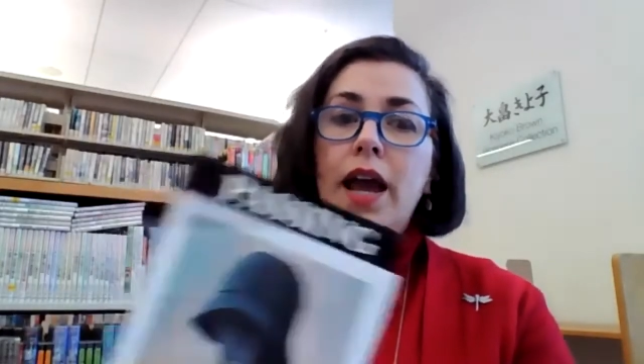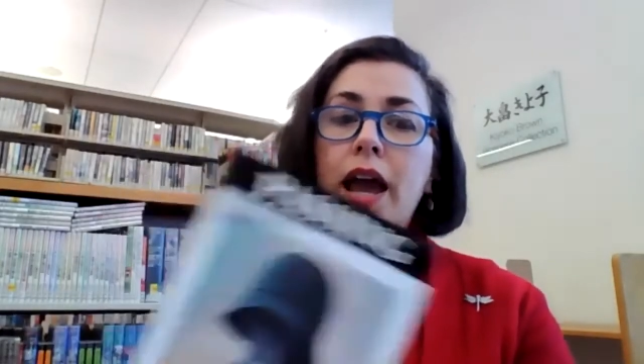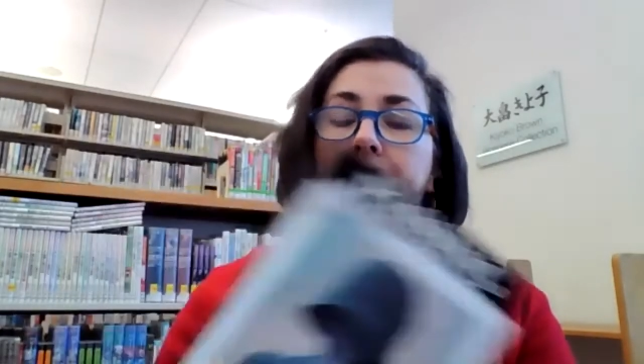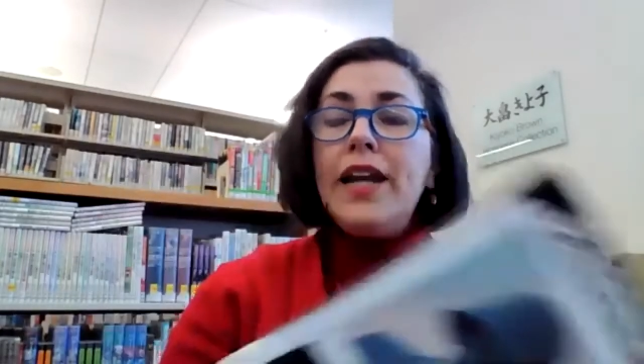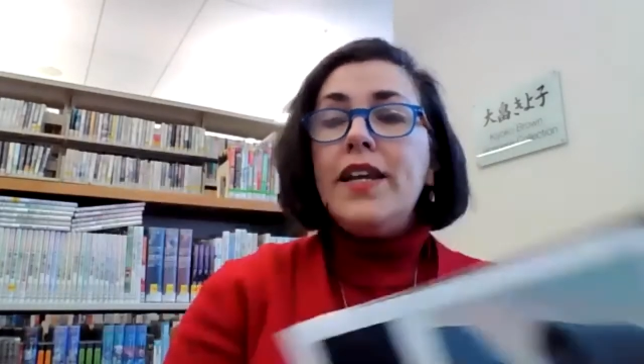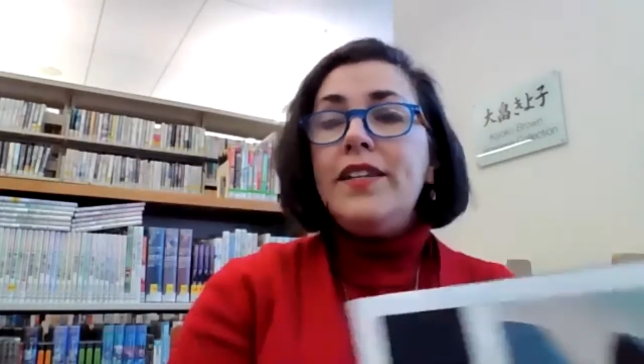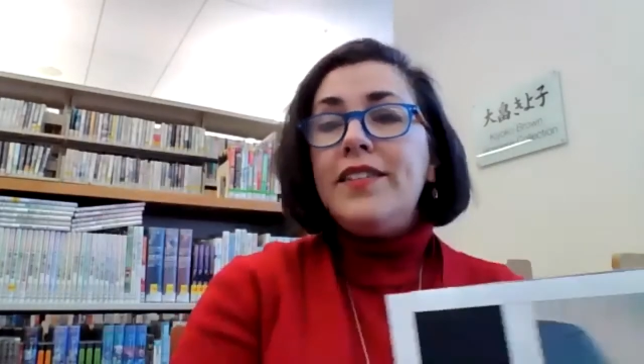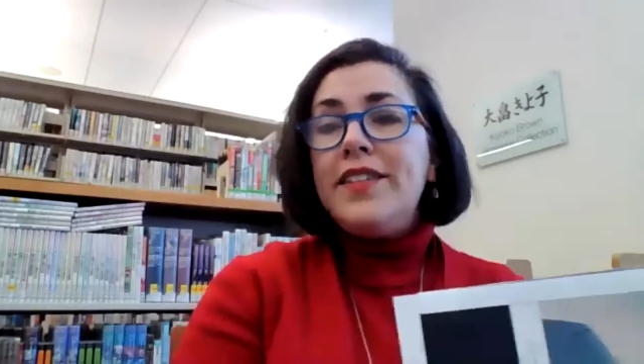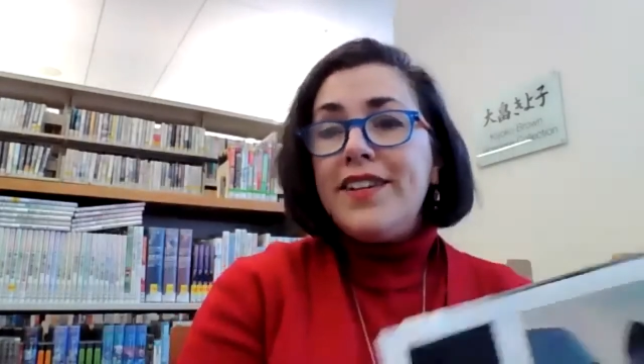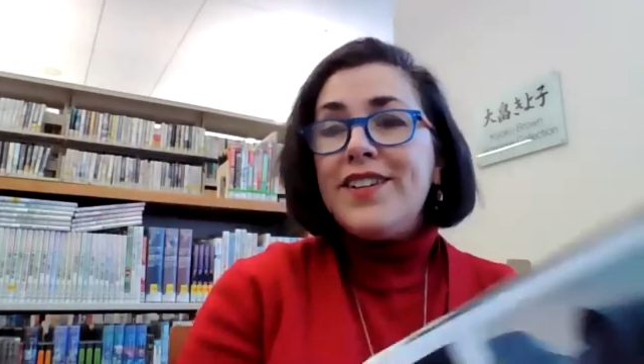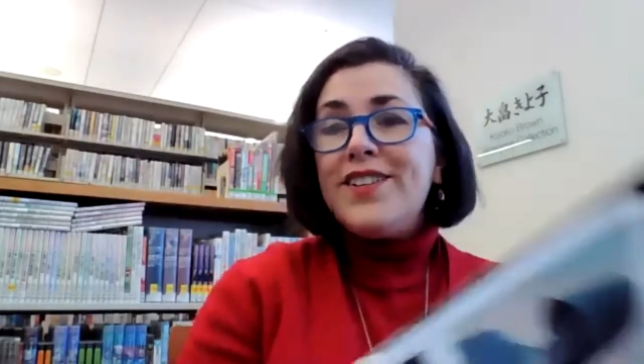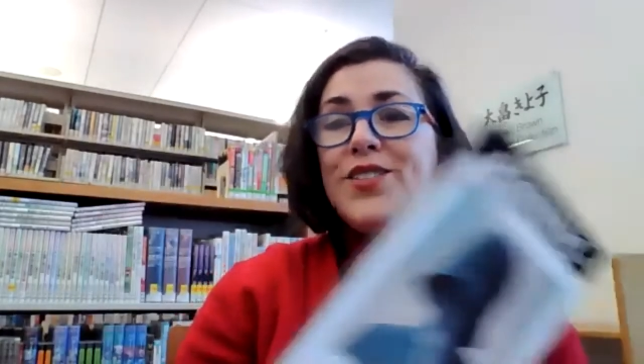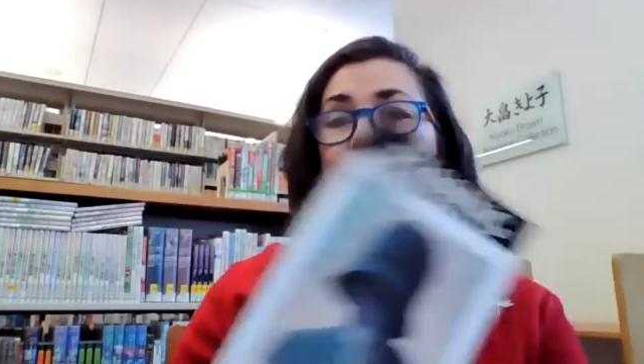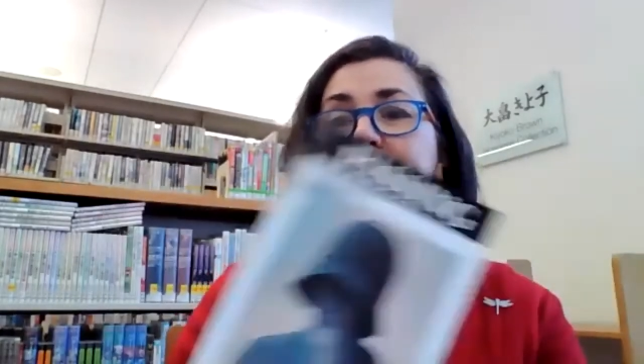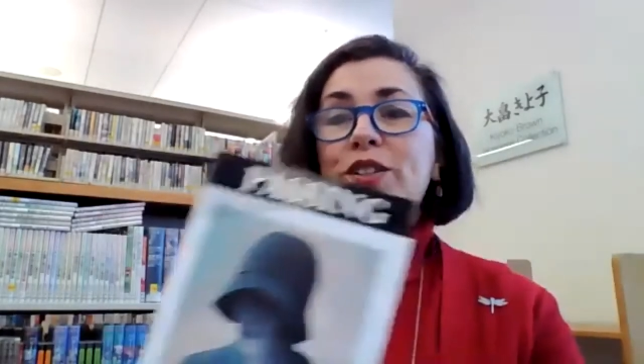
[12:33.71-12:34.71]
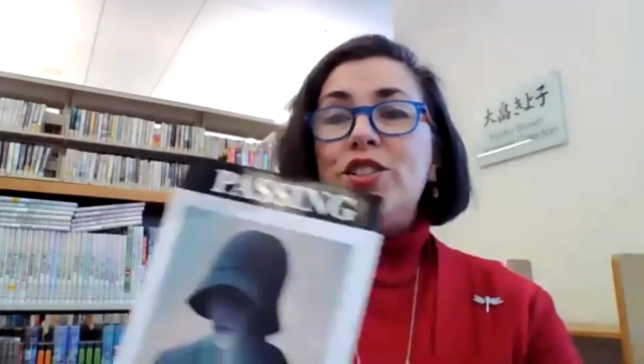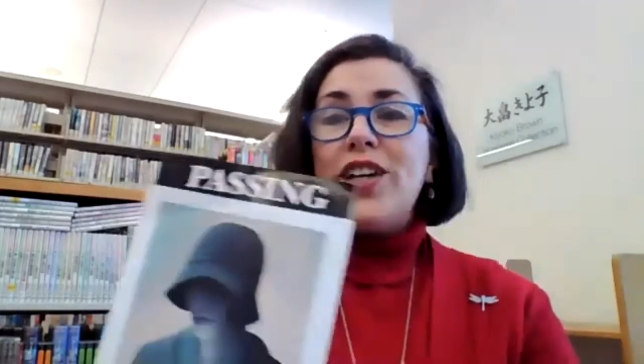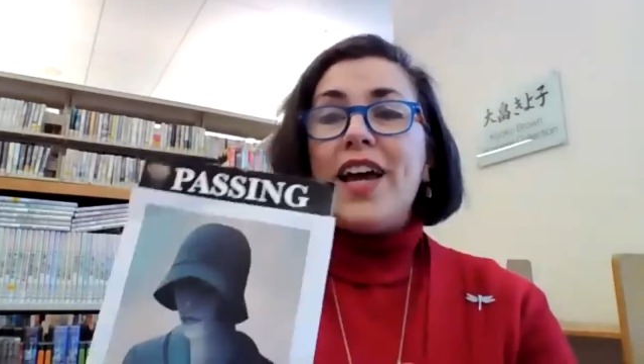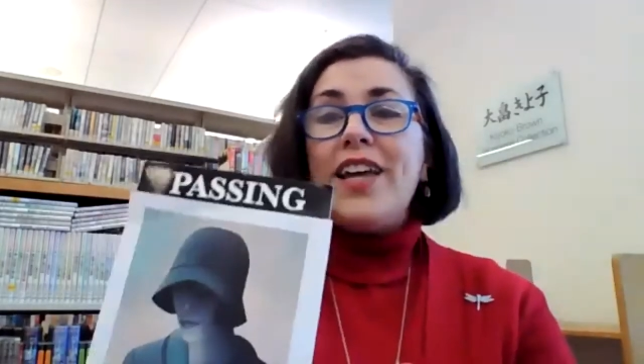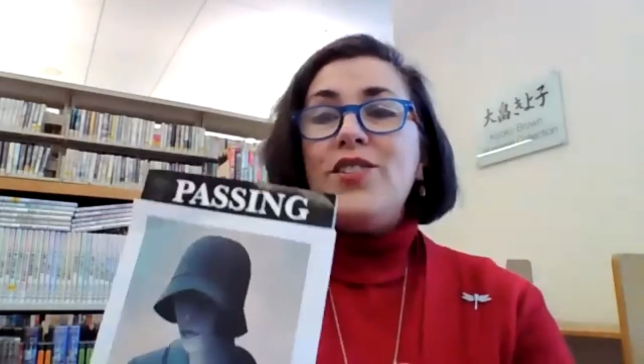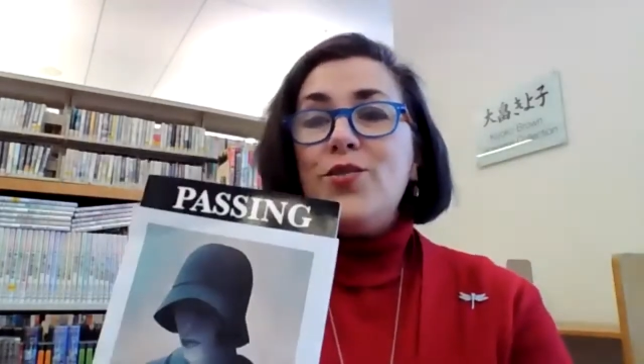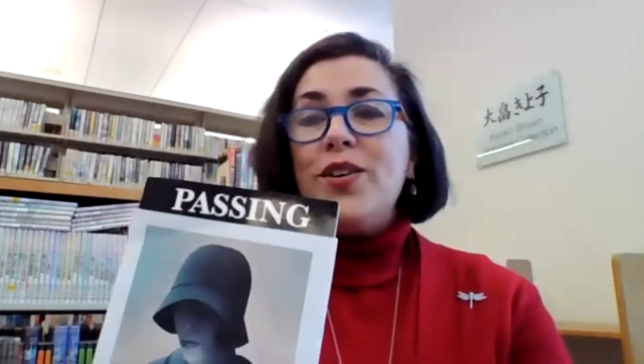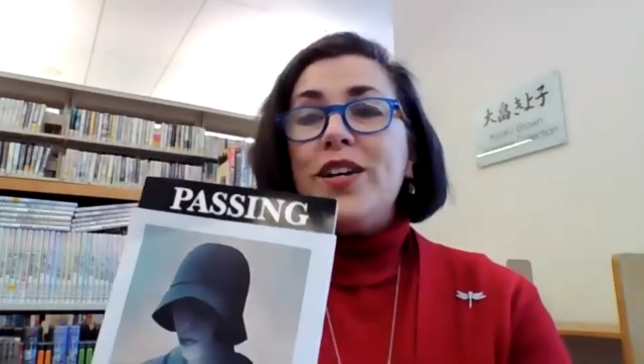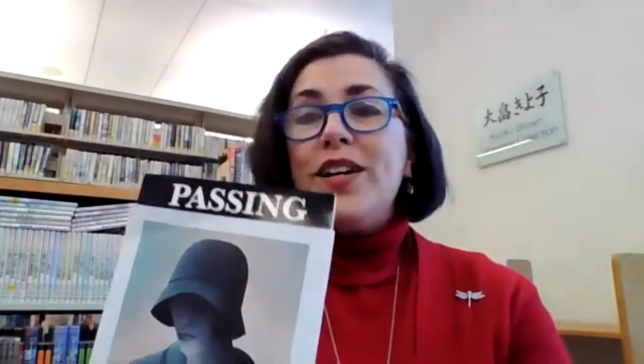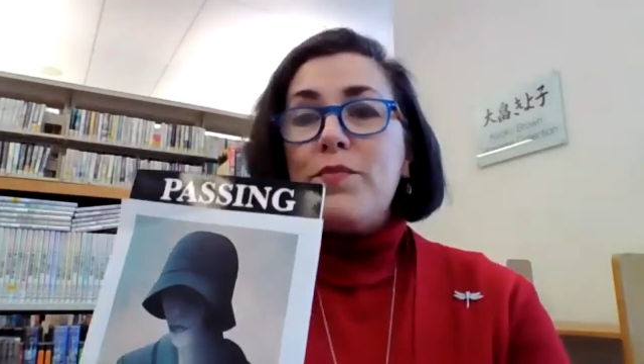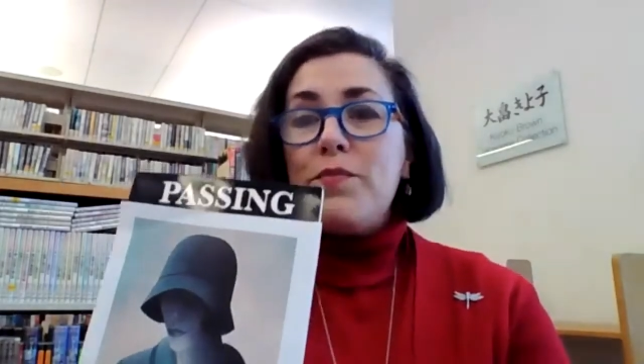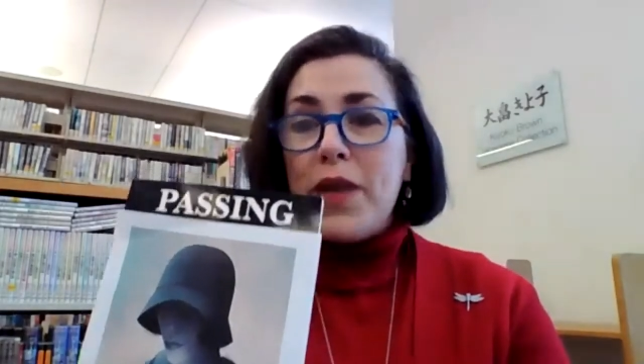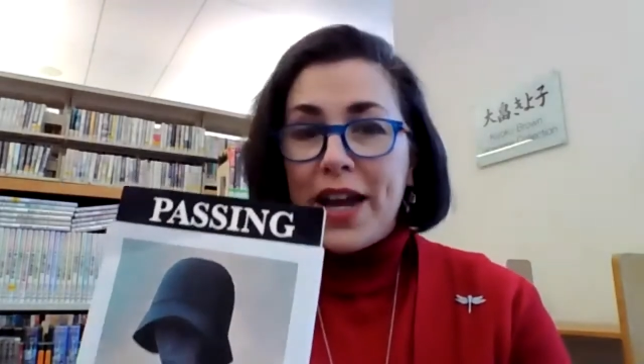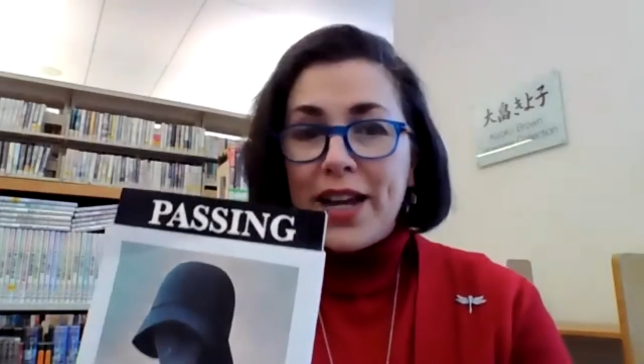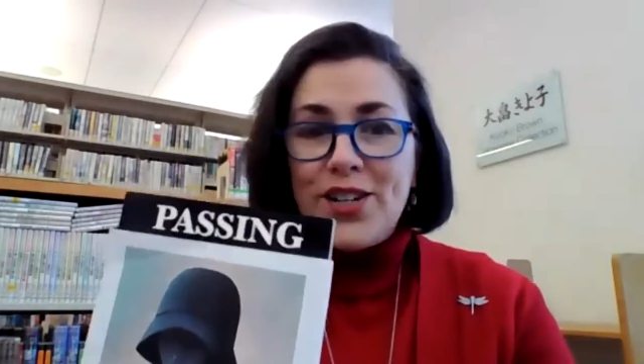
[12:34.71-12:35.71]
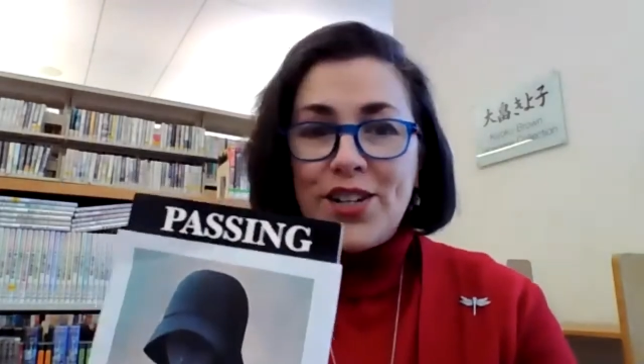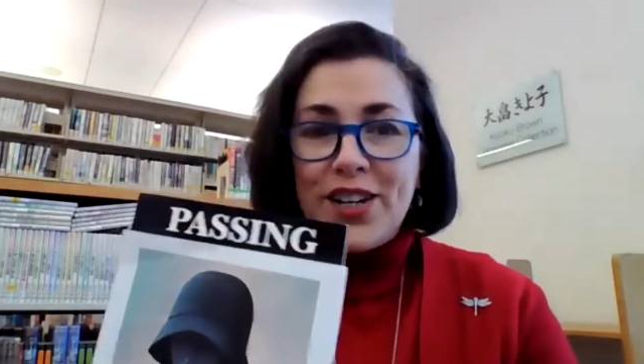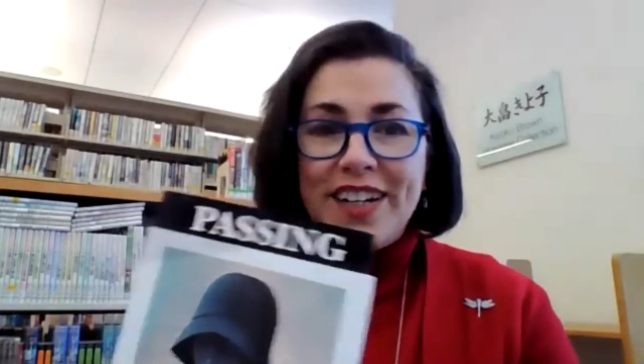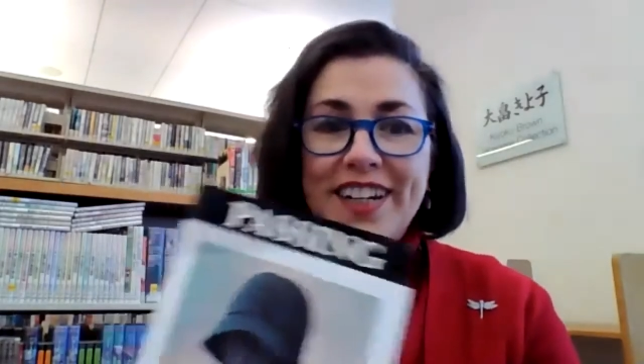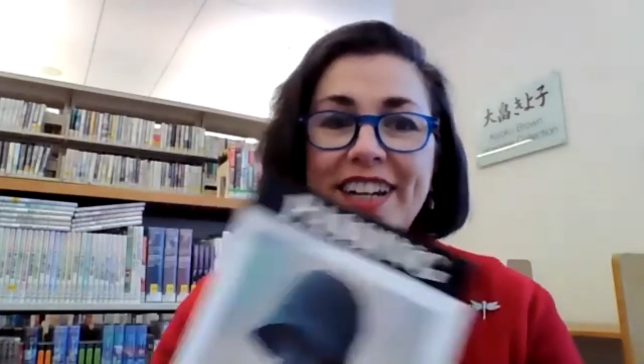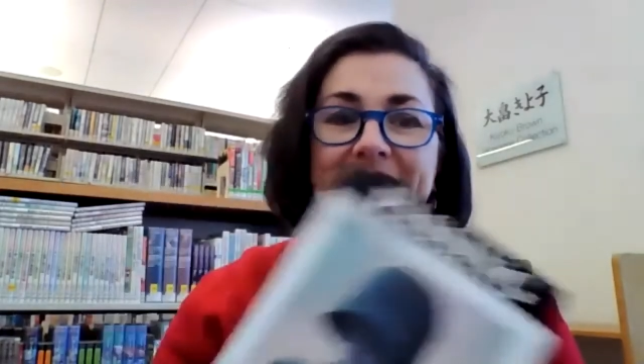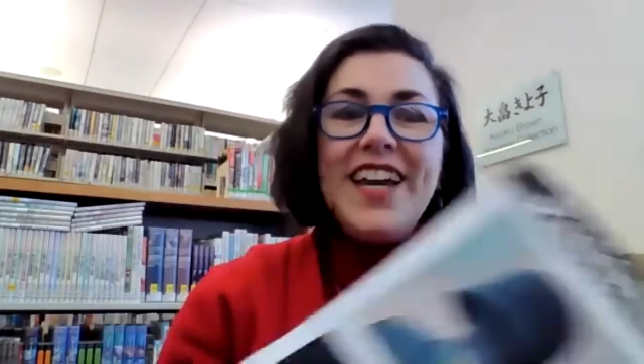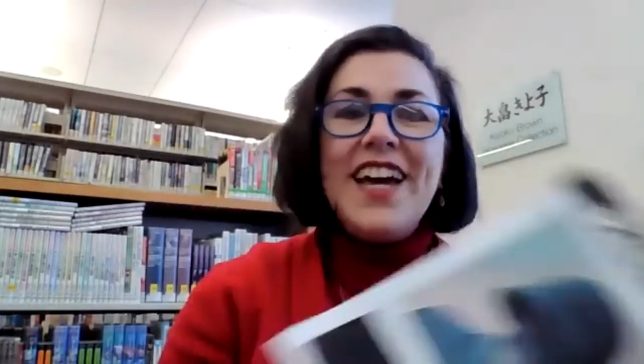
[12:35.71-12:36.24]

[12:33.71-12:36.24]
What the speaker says: And it deals with, as you can imagine,